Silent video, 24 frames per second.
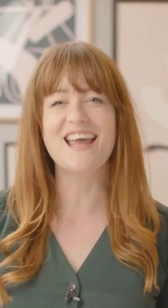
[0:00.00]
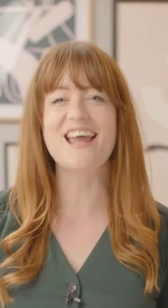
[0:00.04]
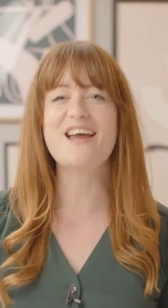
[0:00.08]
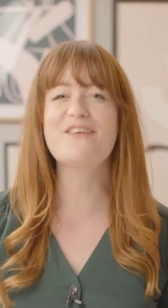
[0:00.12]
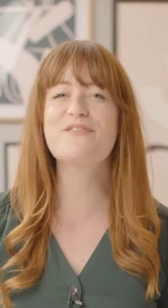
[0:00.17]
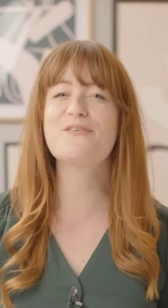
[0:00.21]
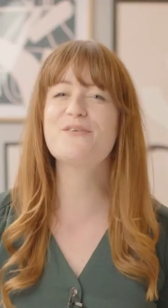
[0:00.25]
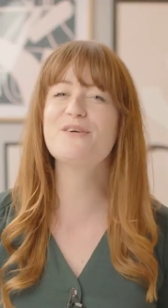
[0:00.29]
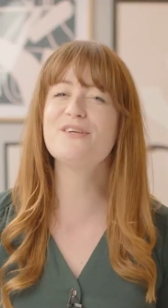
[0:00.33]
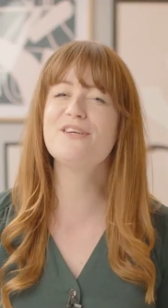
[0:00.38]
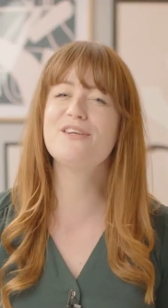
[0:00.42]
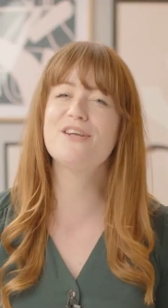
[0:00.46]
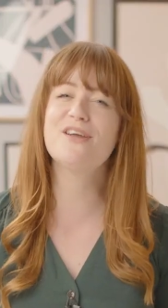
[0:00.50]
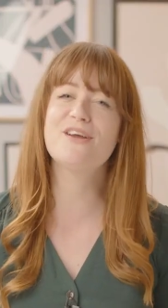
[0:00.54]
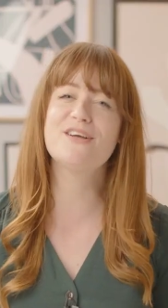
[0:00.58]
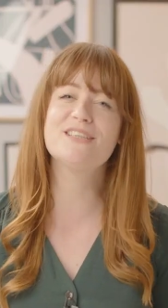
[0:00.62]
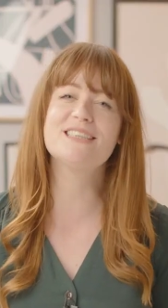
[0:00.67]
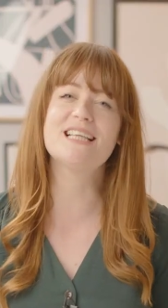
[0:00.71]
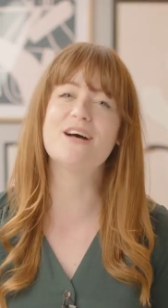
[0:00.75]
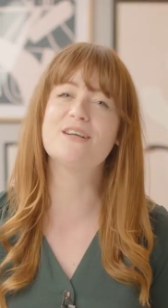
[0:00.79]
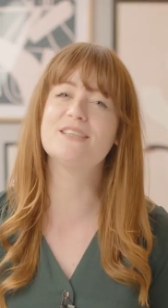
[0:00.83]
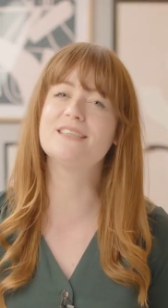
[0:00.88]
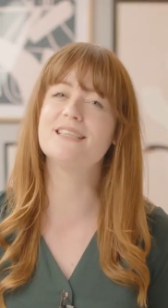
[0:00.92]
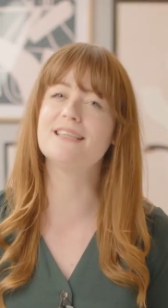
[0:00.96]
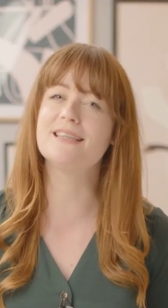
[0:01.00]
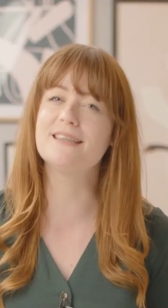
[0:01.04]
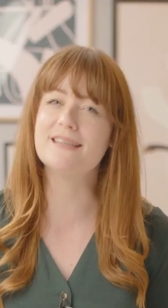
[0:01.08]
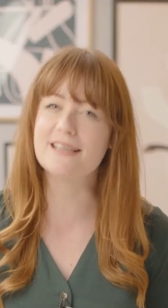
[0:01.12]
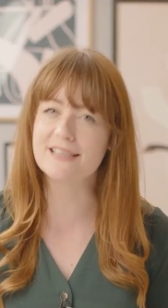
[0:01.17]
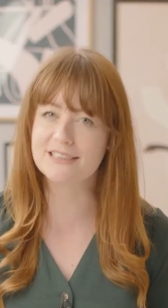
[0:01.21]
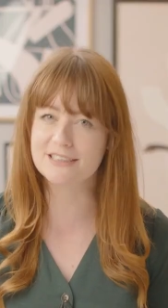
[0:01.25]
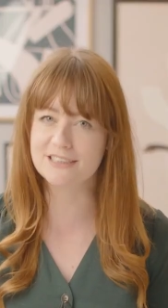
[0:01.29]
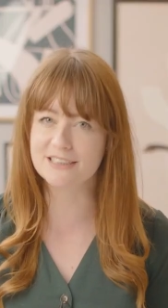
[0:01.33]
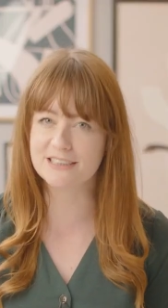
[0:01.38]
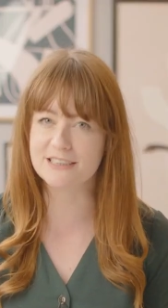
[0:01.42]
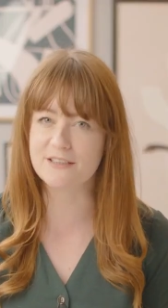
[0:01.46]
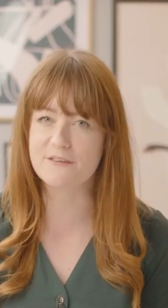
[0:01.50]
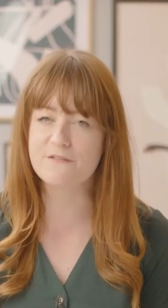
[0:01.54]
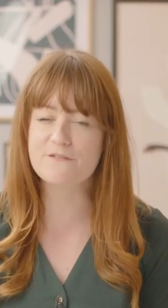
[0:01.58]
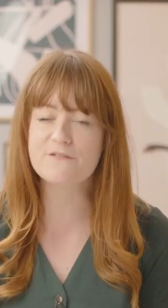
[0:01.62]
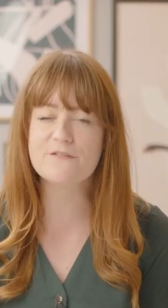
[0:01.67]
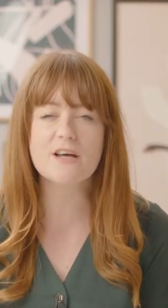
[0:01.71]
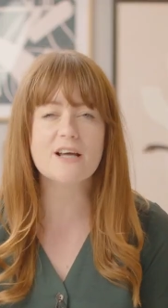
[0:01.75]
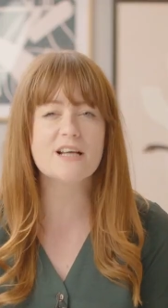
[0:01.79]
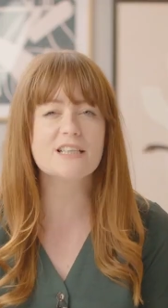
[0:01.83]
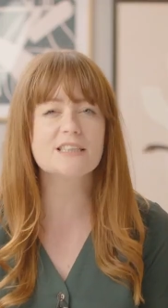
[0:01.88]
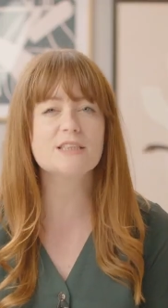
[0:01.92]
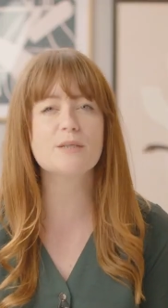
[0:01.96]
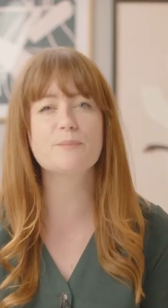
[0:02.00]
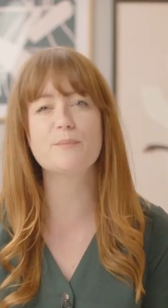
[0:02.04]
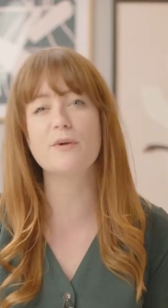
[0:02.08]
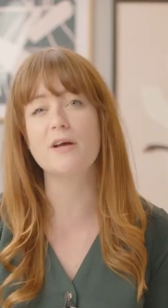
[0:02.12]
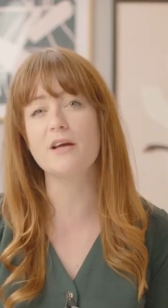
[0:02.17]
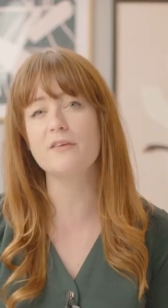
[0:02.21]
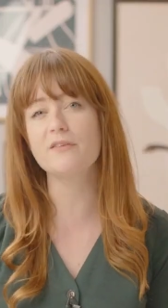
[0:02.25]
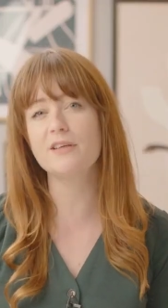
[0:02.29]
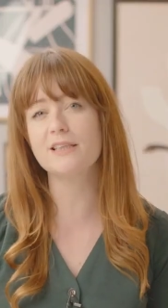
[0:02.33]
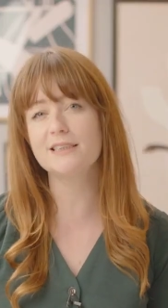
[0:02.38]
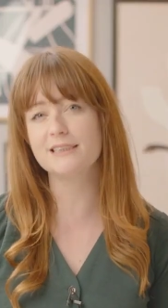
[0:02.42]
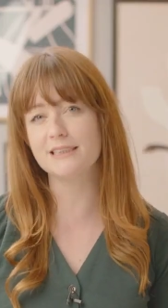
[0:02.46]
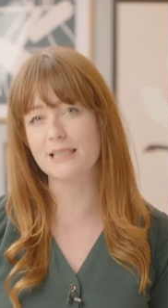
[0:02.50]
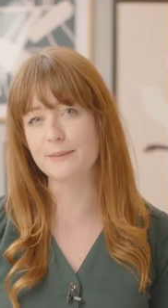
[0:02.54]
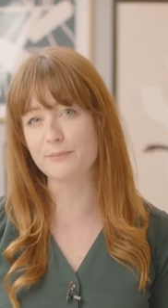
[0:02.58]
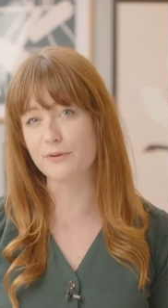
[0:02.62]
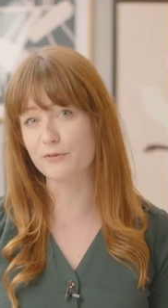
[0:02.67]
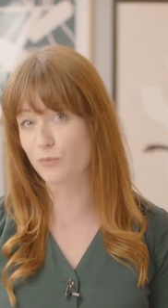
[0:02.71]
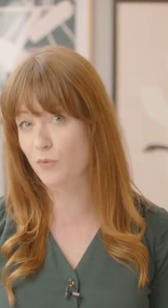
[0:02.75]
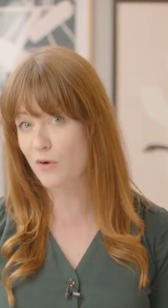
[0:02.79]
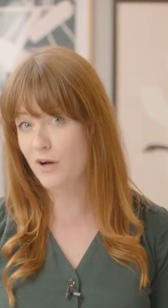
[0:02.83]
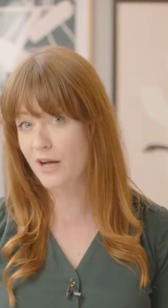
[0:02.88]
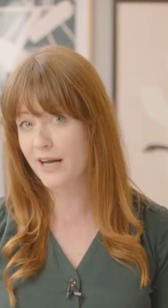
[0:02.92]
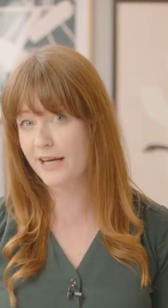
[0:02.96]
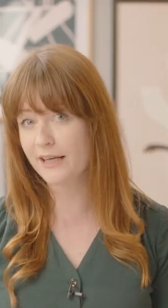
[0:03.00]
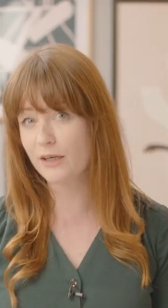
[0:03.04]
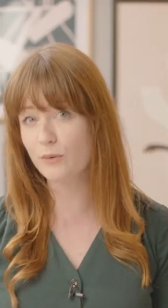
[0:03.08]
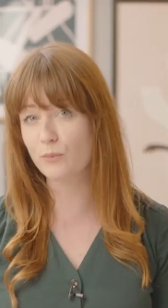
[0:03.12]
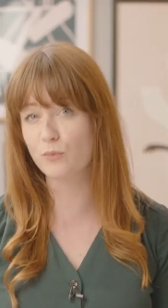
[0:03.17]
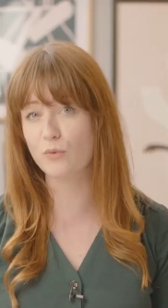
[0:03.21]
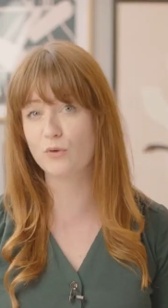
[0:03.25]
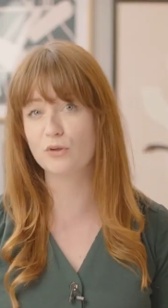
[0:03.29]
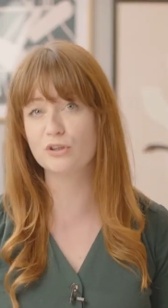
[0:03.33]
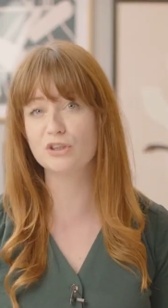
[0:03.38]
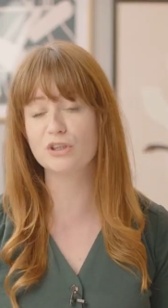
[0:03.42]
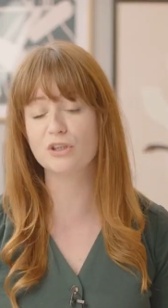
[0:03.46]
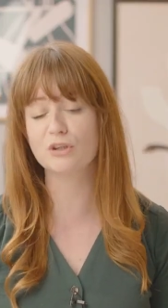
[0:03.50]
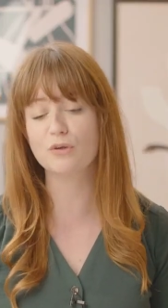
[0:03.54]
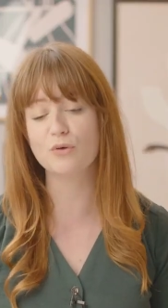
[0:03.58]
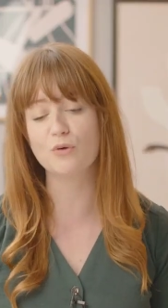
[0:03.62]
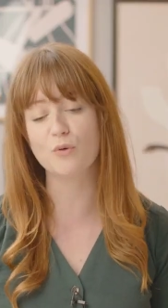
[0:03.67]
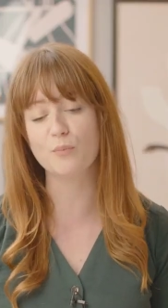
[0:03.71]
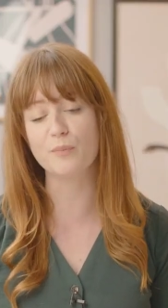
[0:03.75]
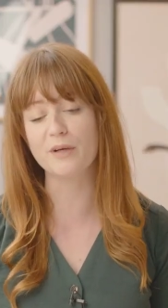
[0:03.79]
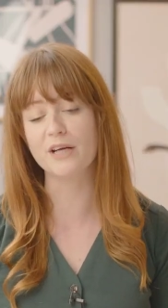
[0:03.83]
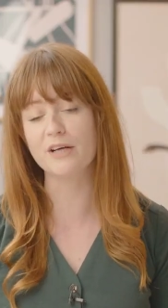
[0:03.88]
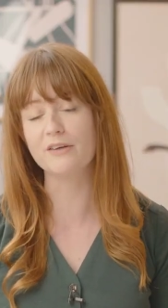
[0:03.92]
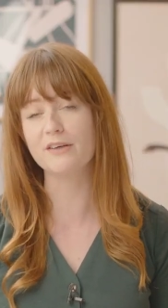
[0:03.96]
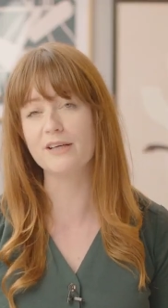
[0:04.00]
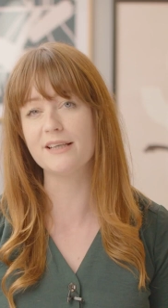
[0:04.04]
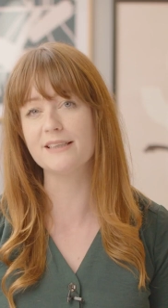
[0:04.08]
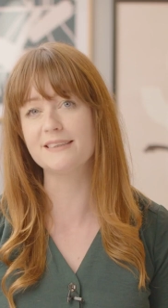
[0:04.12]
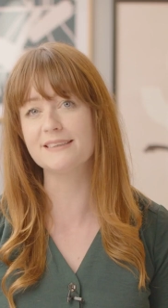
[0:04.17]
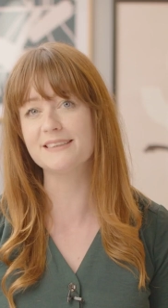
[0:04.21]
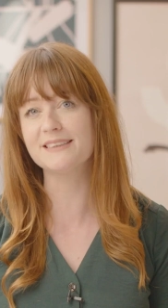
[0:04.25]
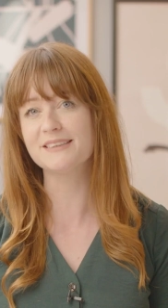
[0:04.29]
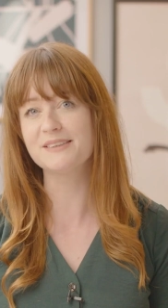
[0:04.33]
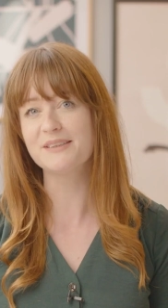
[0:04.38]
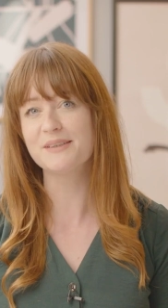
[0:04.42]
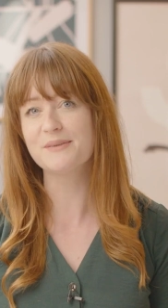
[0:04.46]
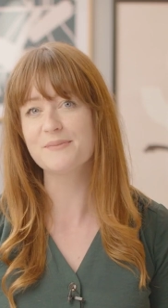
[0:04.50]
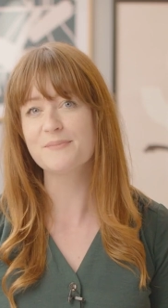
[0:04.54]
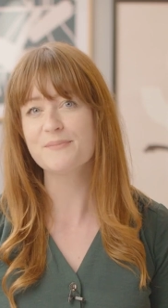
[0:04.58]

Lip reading: Everyone knows how delicious the first perfect sip of wine, water or beer is.